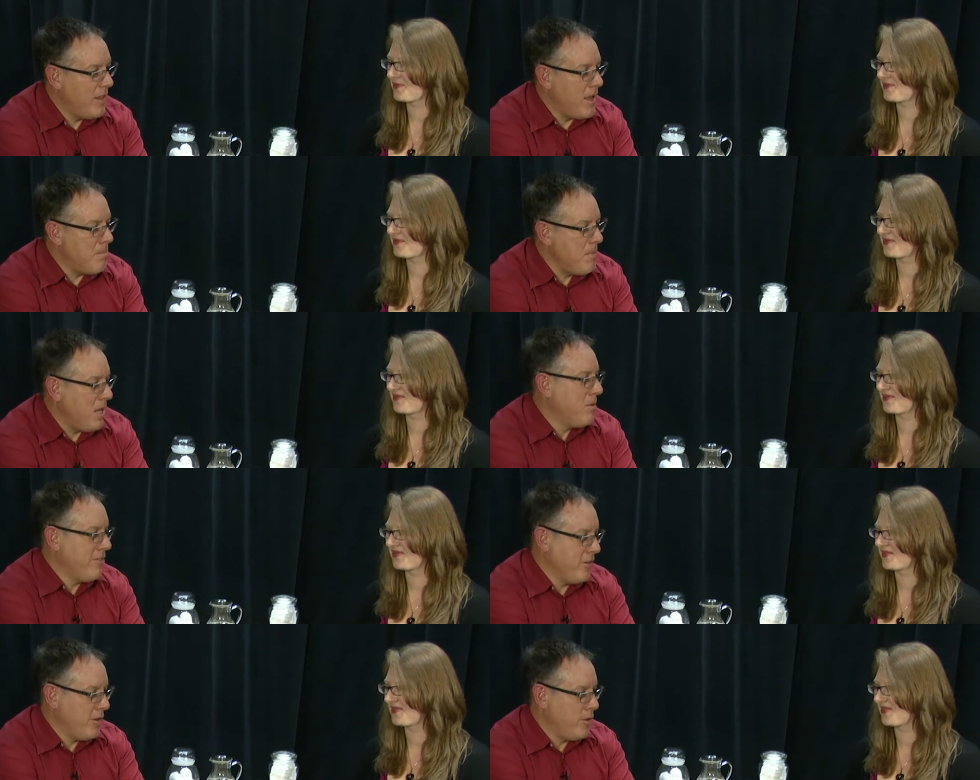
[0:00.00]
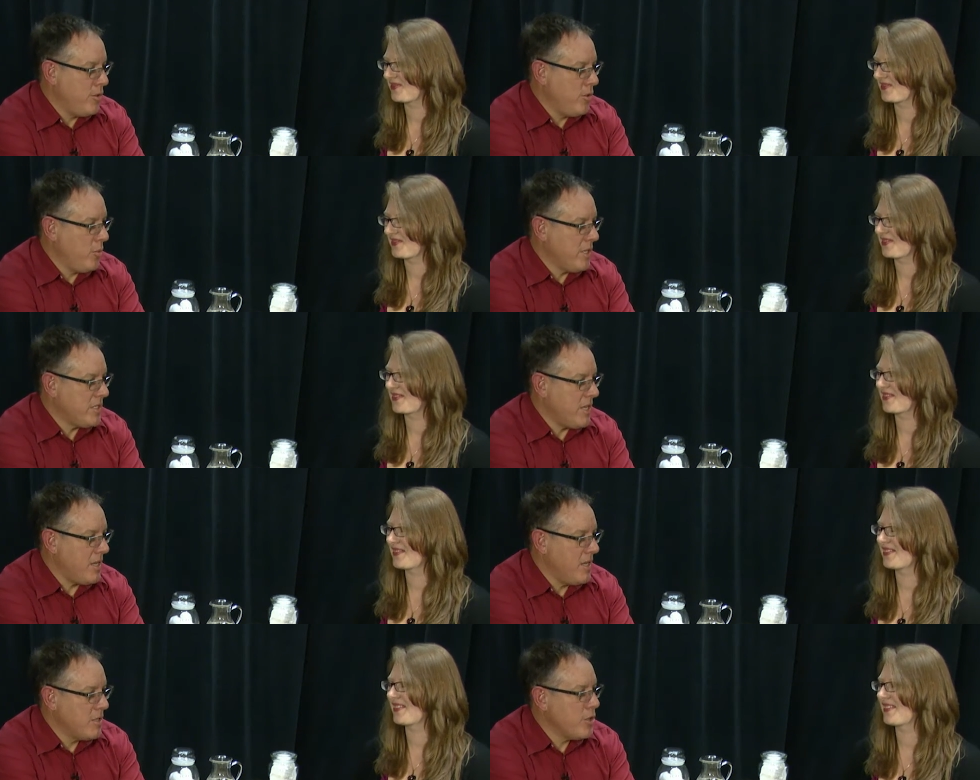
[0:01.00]
Speaker 1: that made maybe for you was
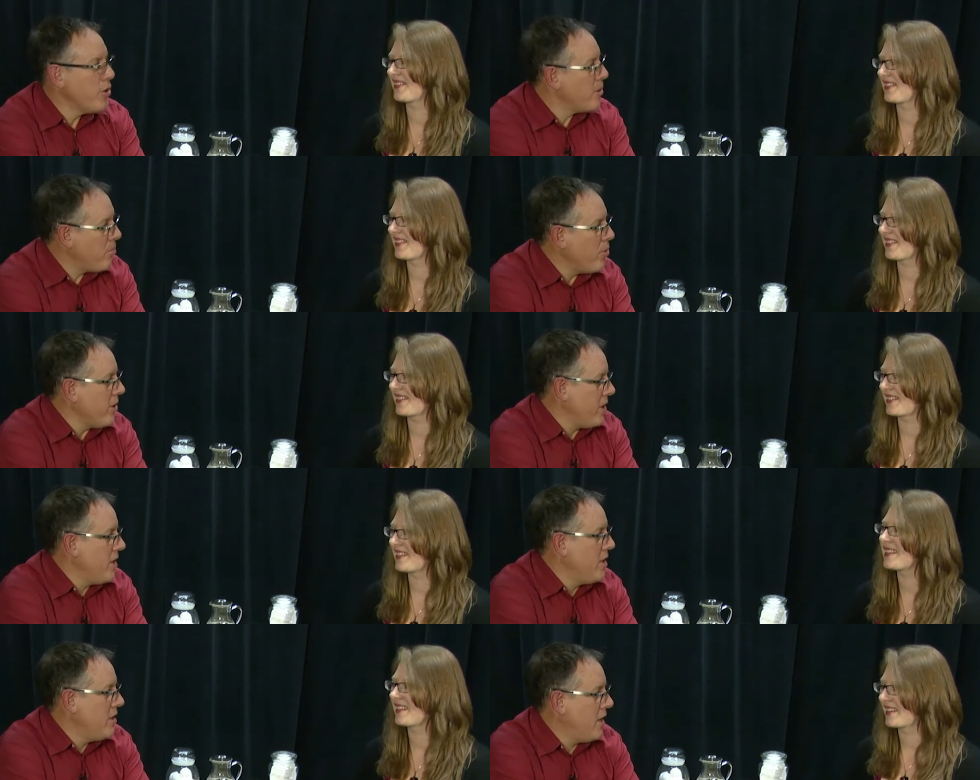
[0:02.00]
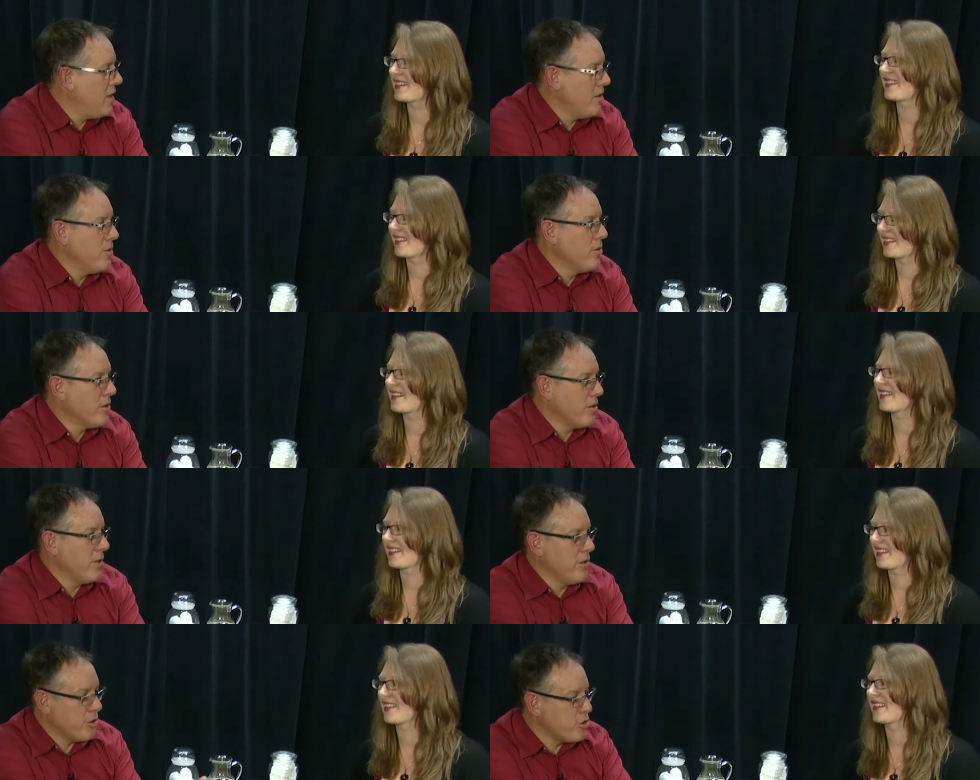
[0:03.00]
a turning point in, in your
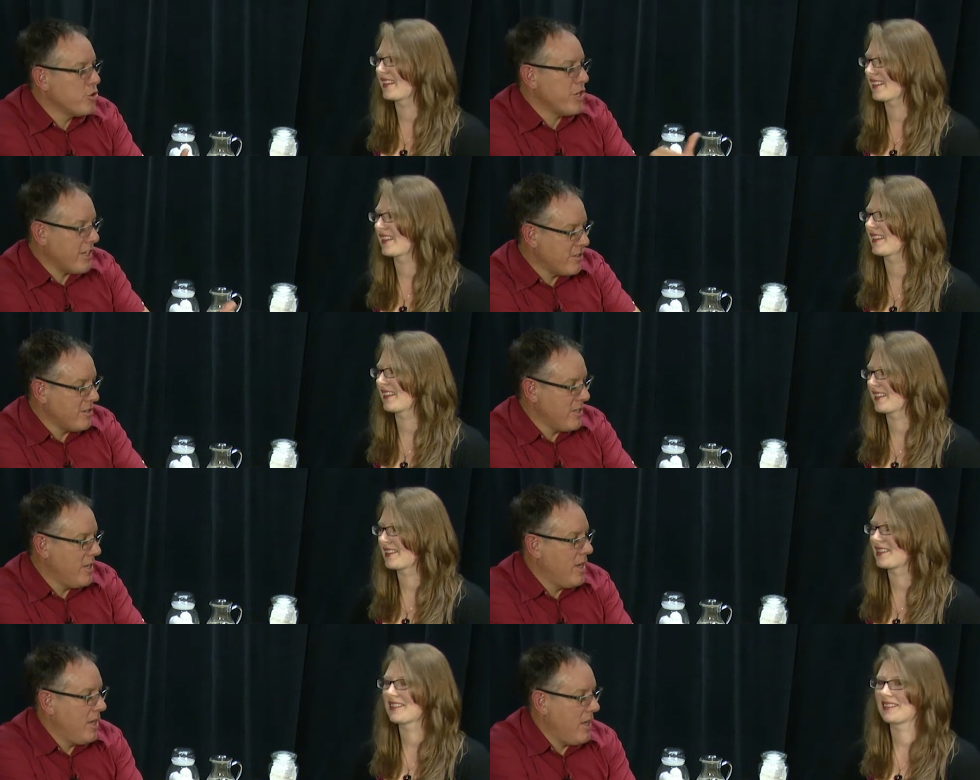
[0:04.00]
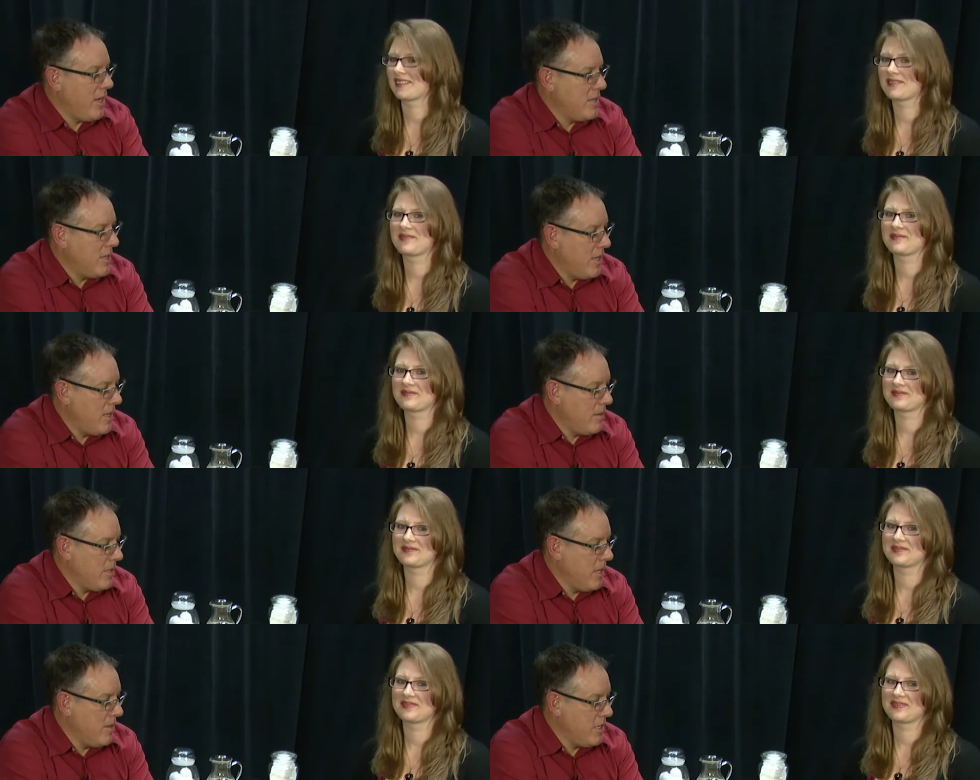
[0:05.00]
career or trajectory and,
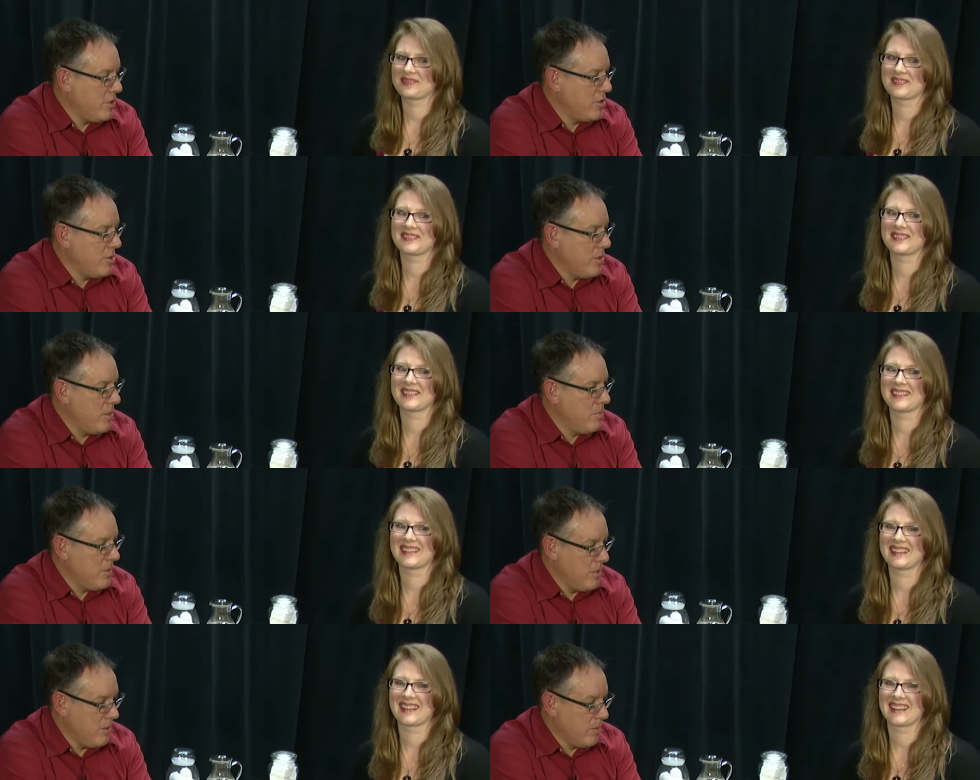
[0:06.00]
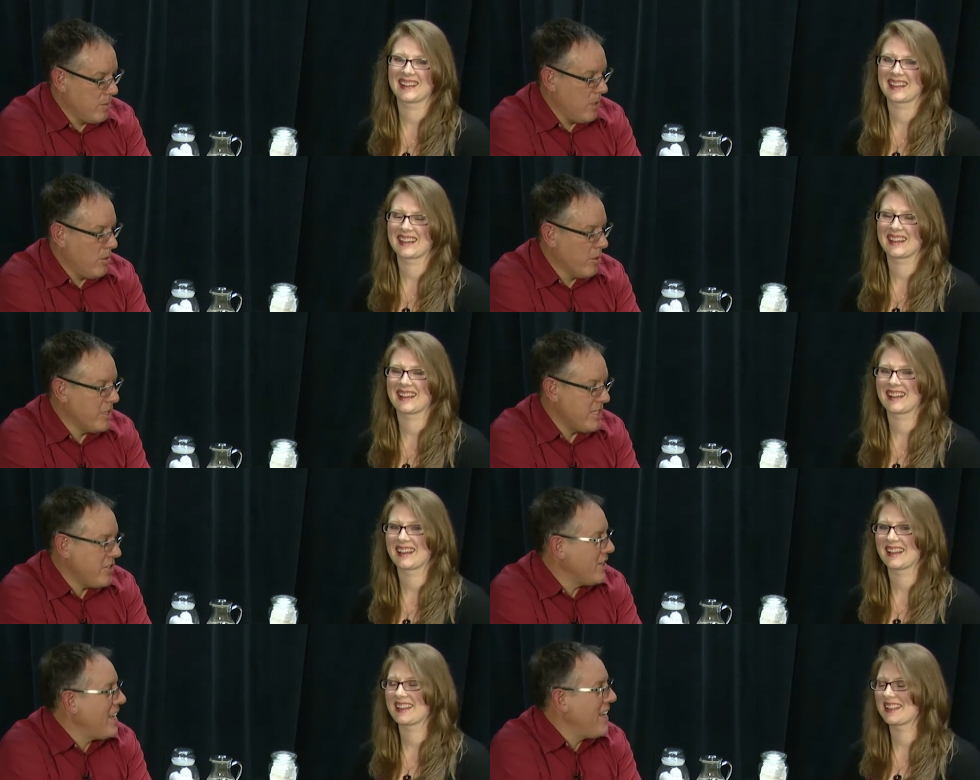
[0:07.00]
and uh, the issue in your uh,
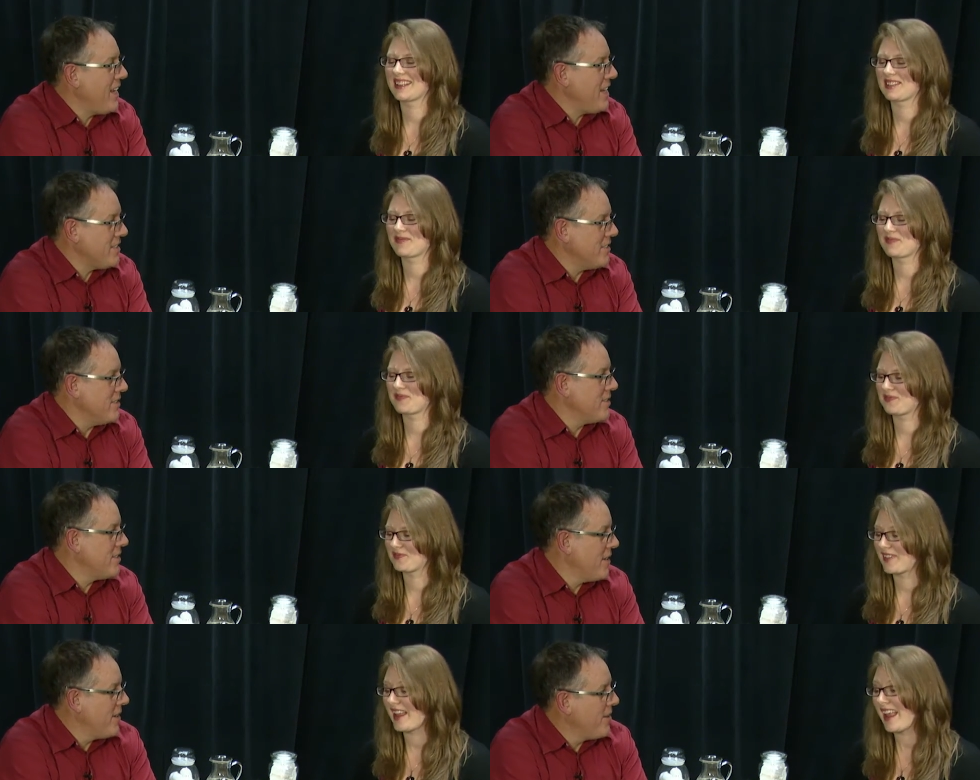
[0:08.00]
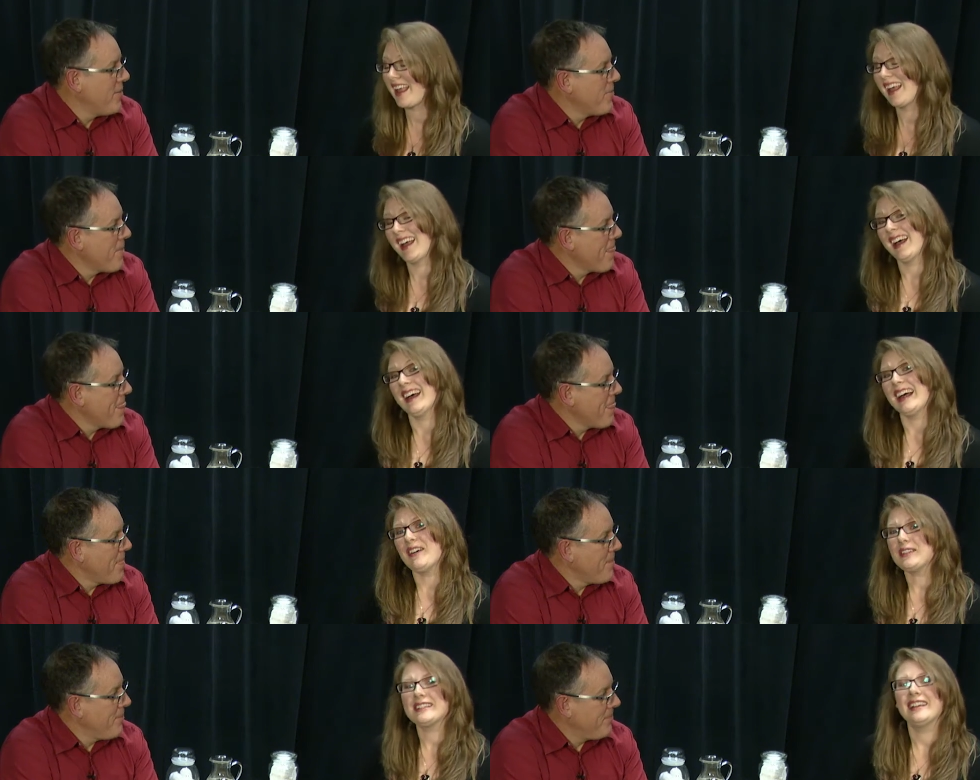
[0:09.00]
organization, Canna Essence?
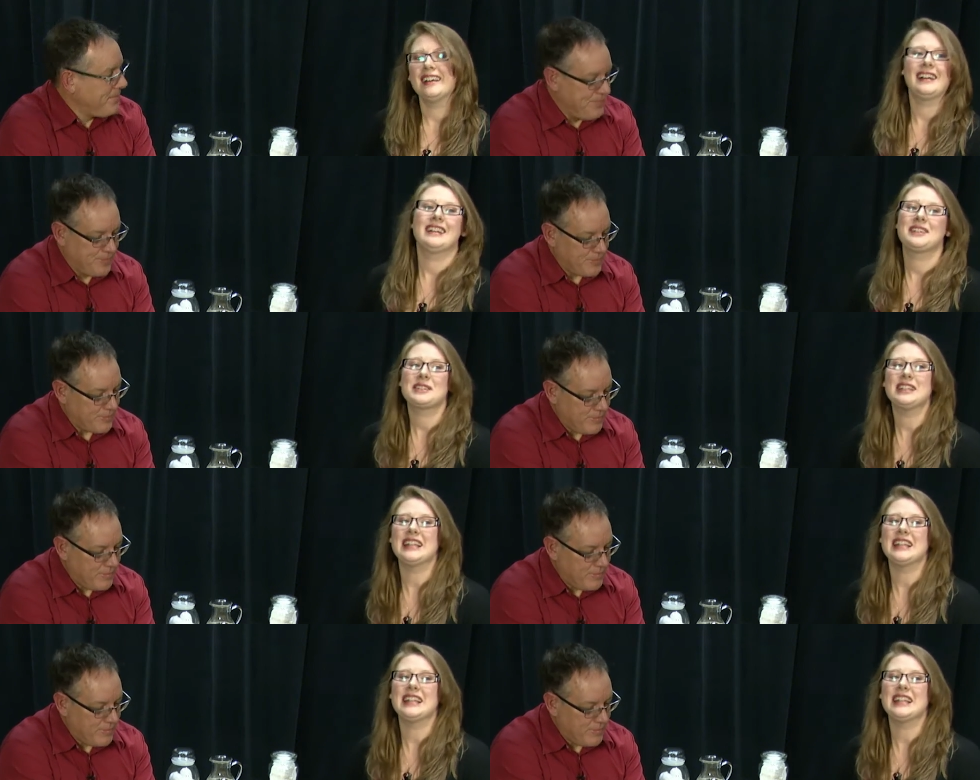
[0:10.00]
Speaker 2: That was a that was an